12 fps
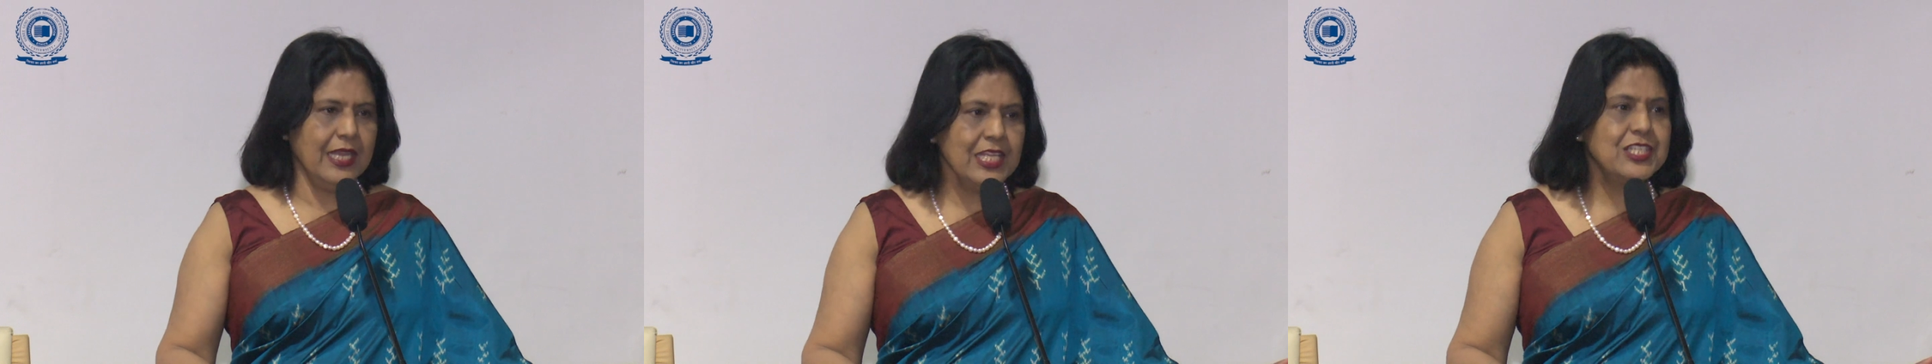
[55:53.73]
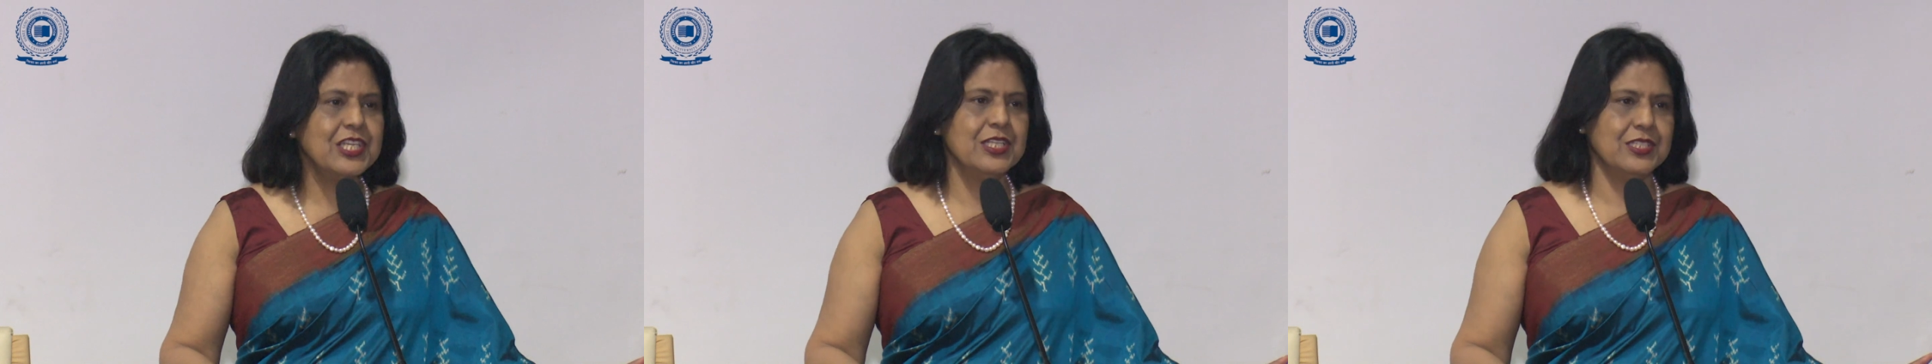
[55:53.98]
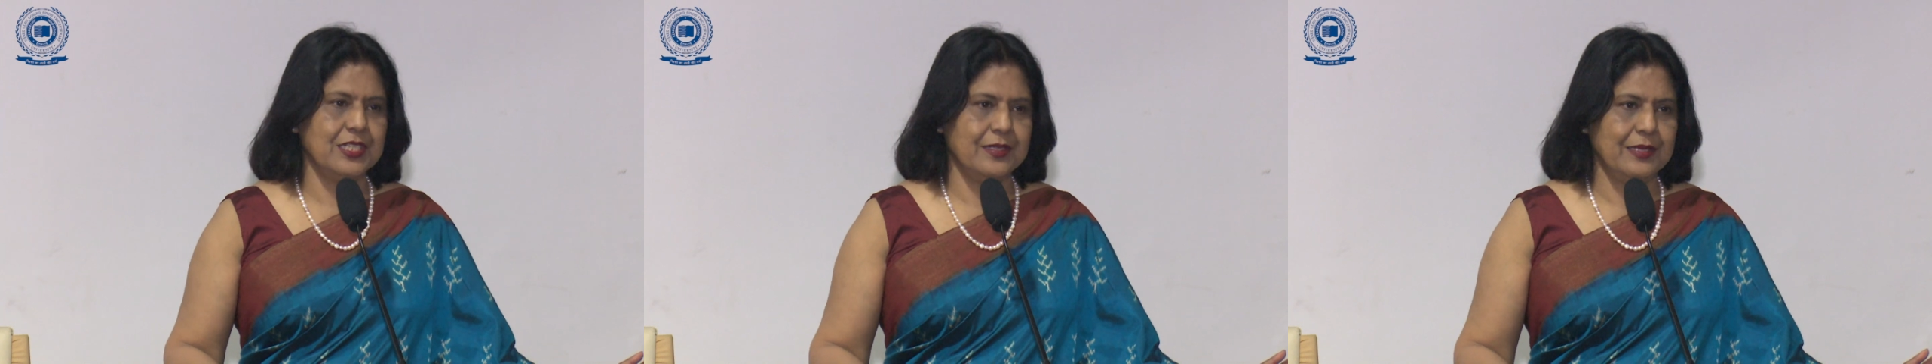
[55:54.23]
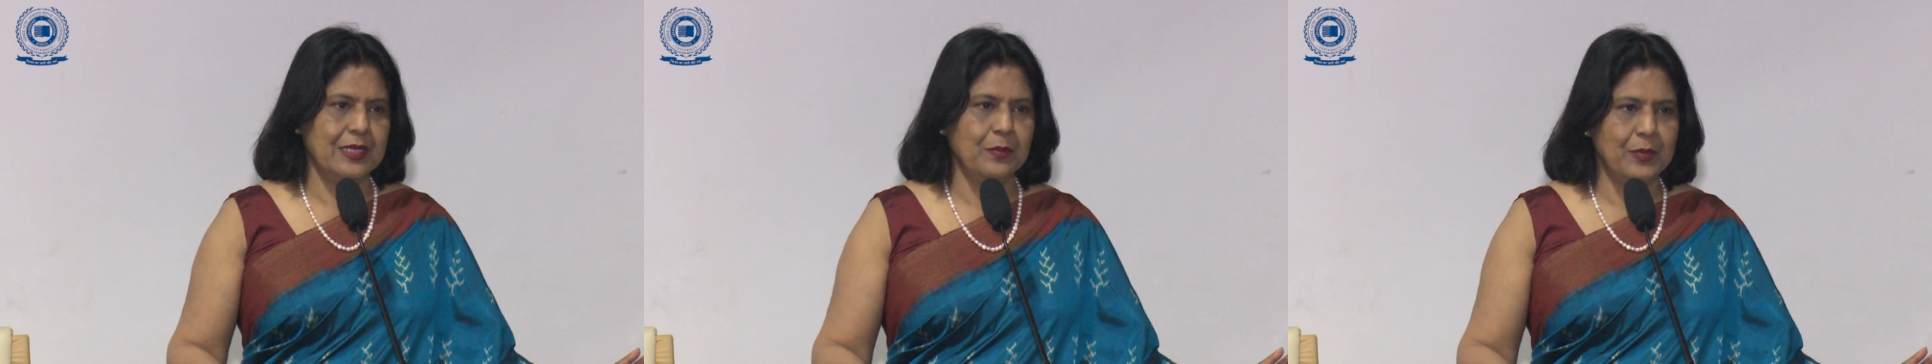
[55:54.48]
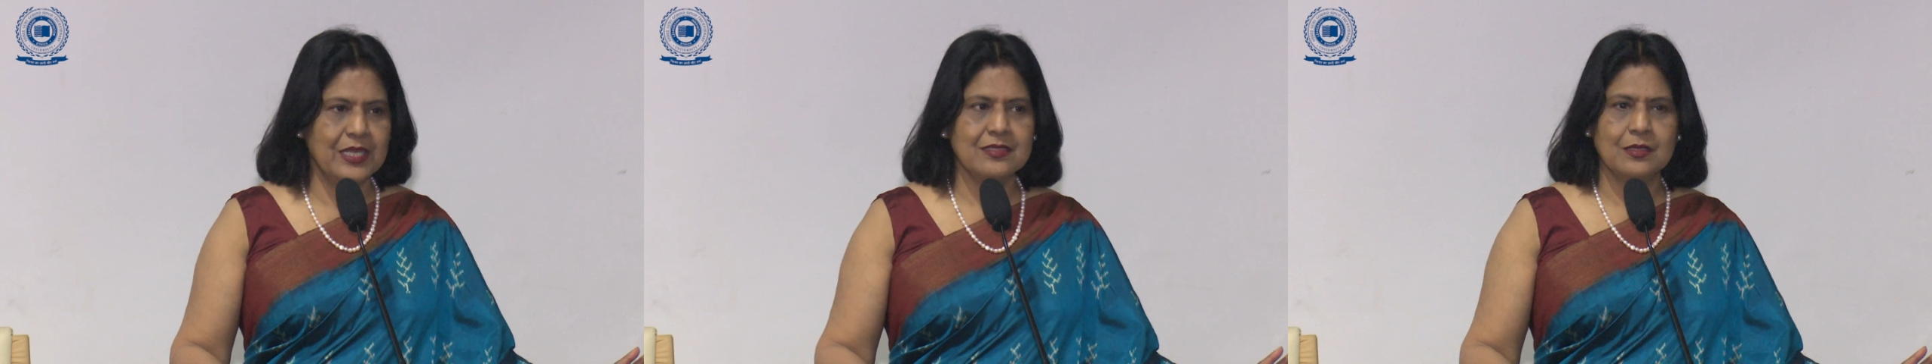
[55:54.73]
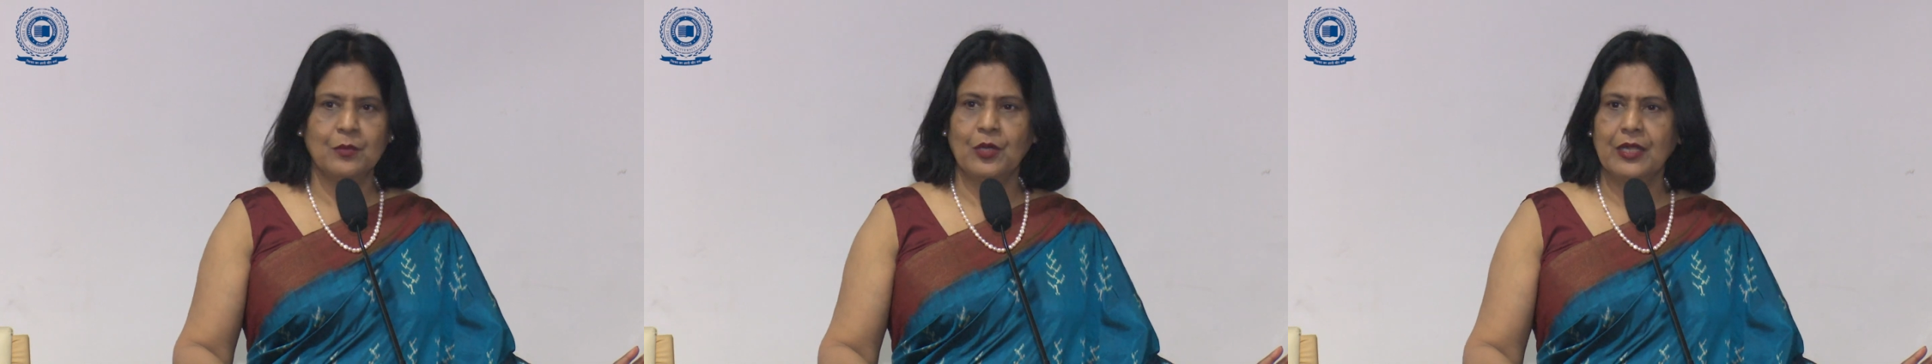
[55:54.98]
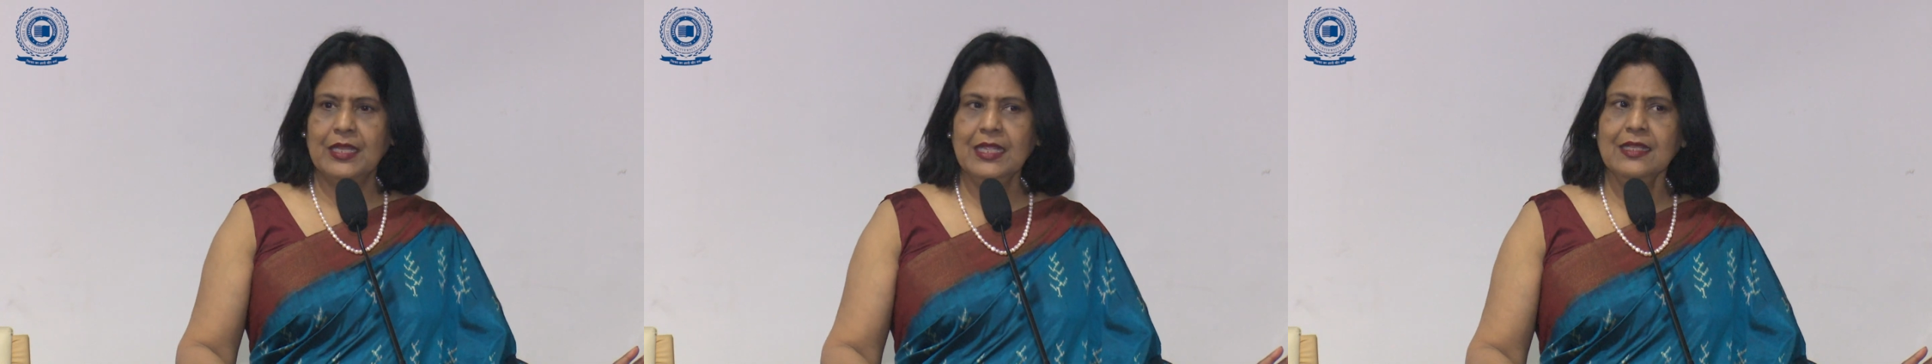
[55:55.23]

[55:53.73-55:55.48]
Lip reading: age changes are taking place in the body,